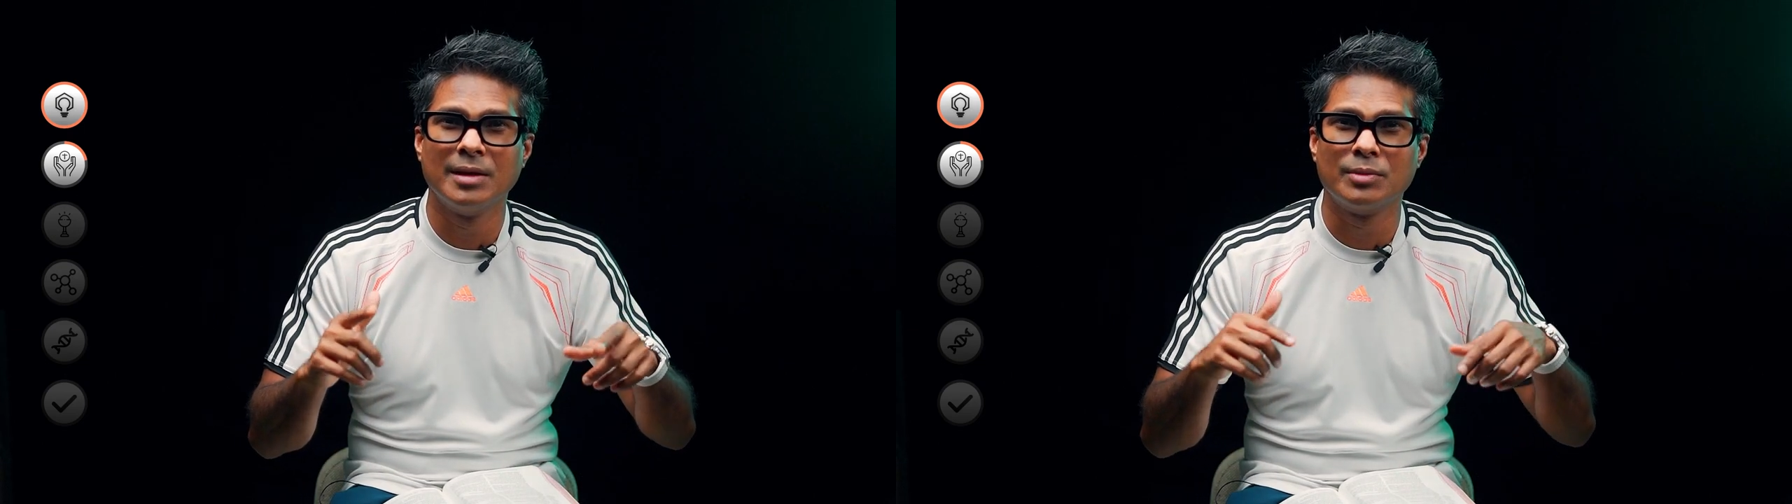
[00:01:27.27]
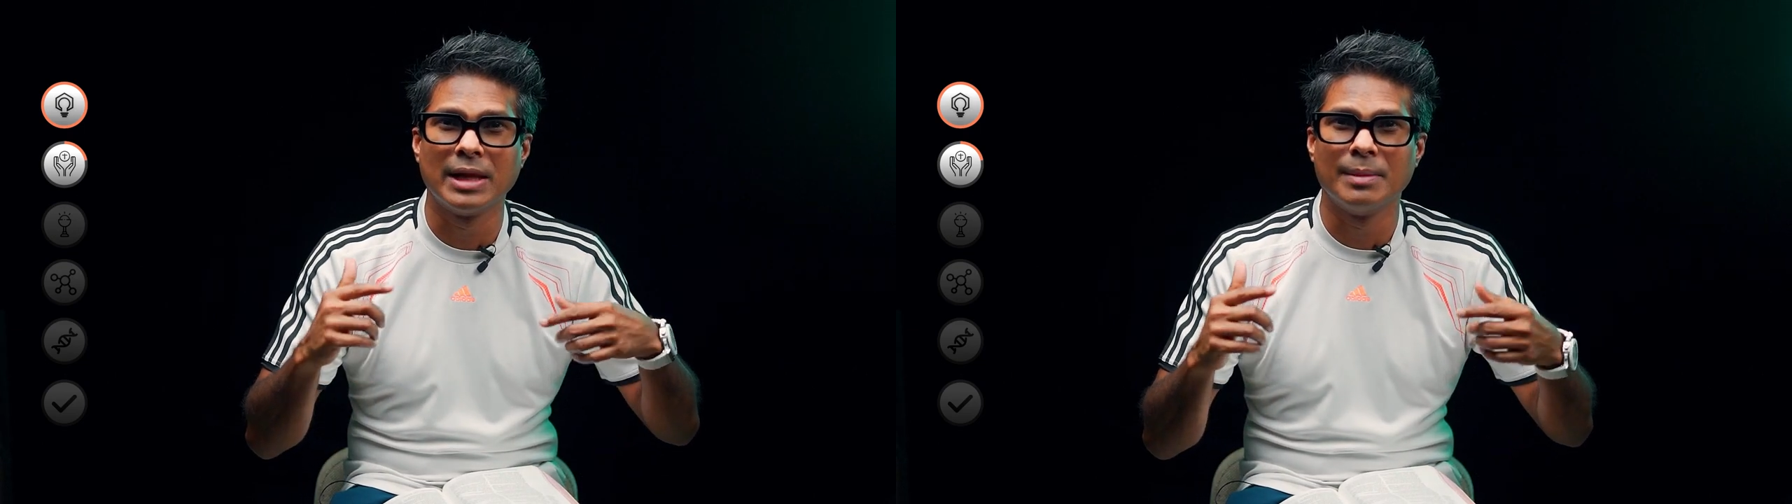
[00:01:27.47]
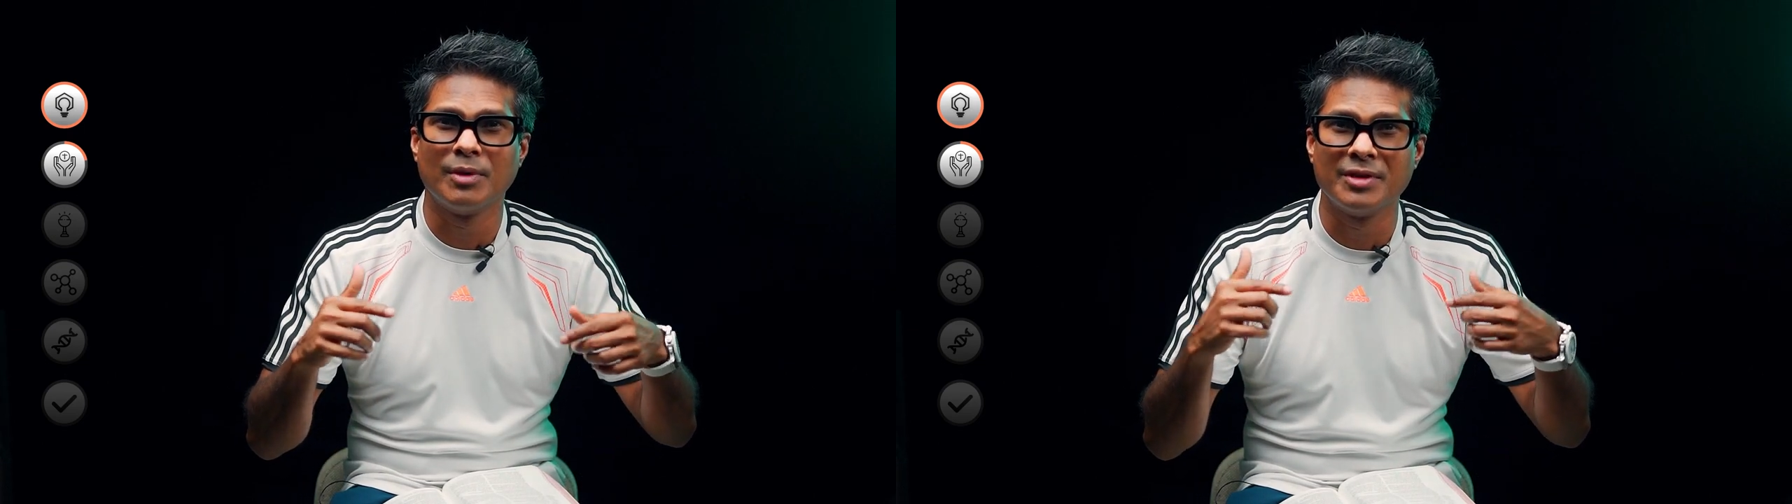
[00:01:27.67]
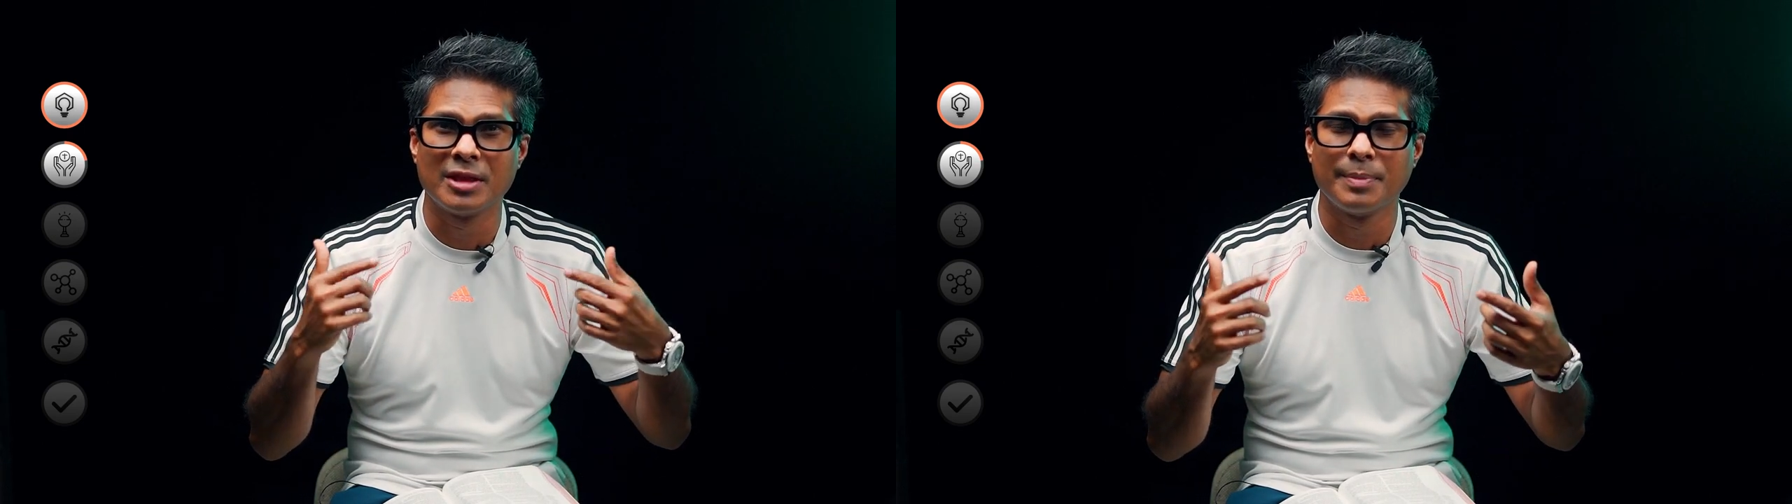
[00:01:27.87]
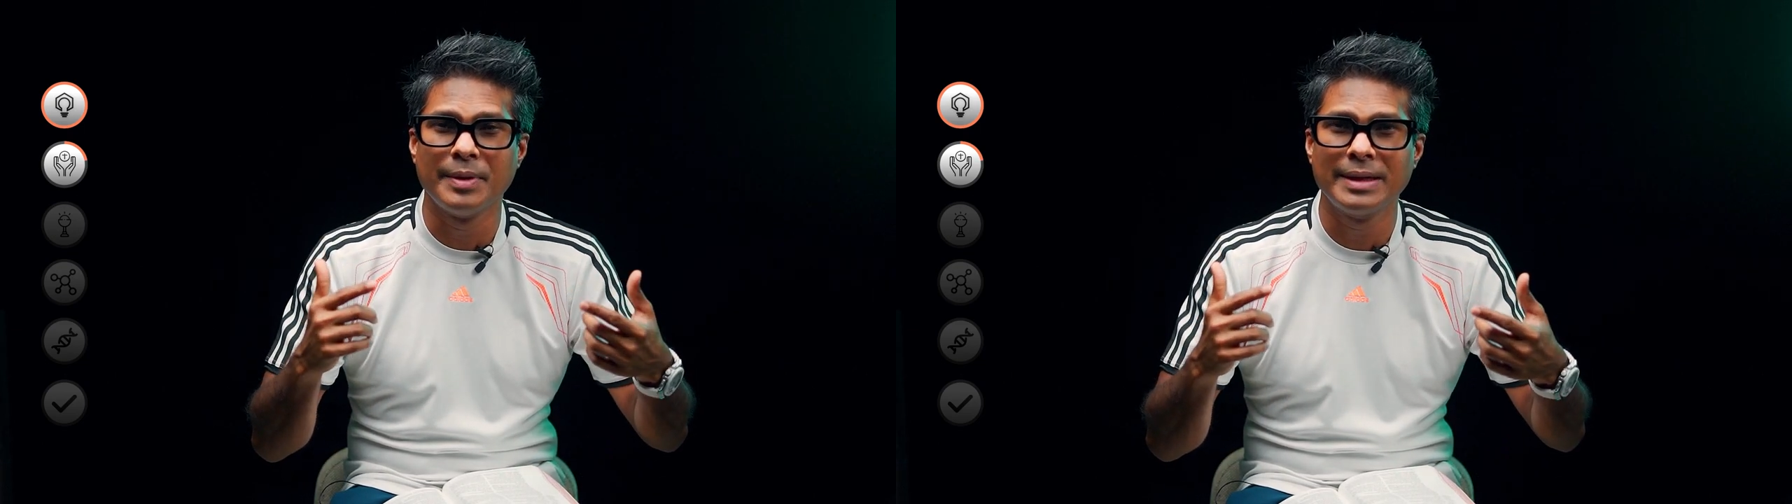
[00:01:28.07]
the realm of the
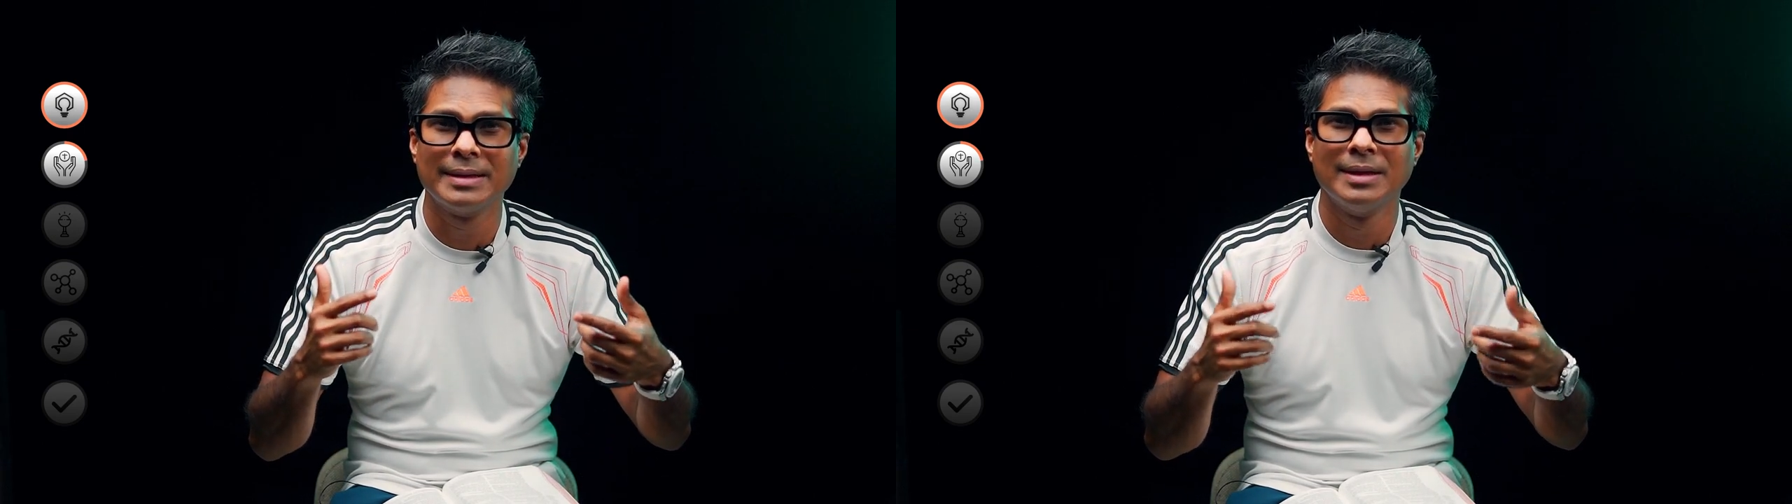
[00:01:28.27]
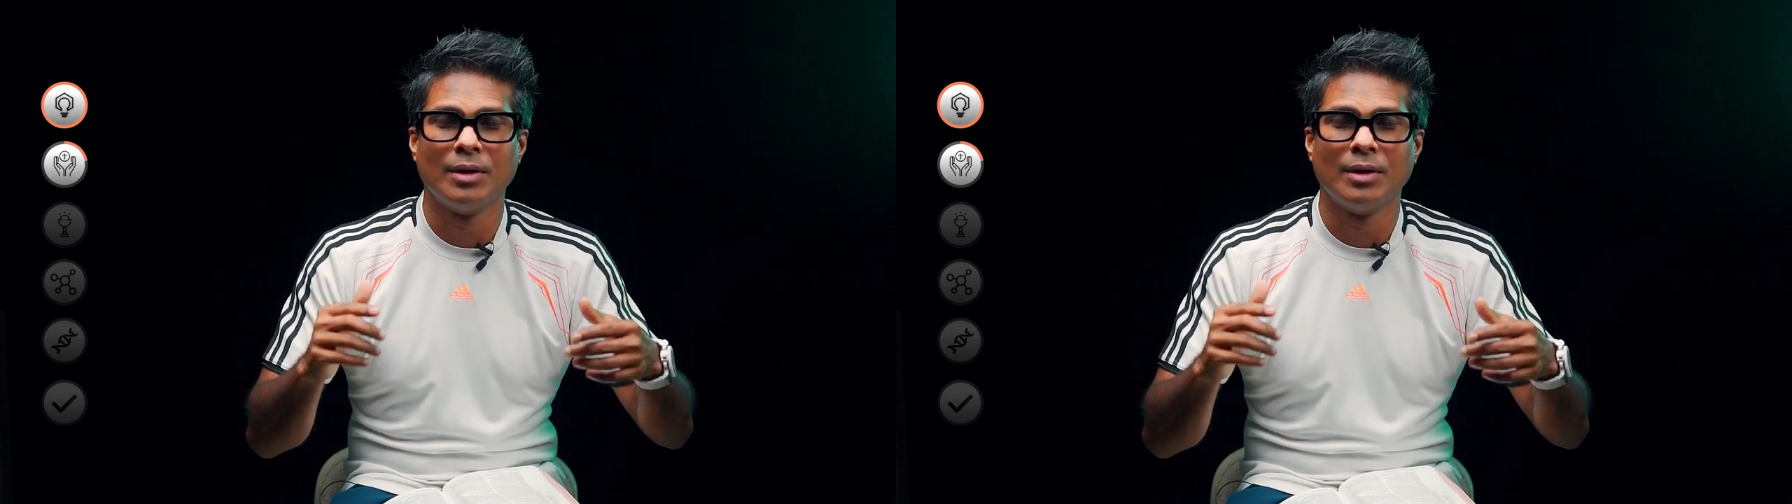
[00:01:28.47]
spirit,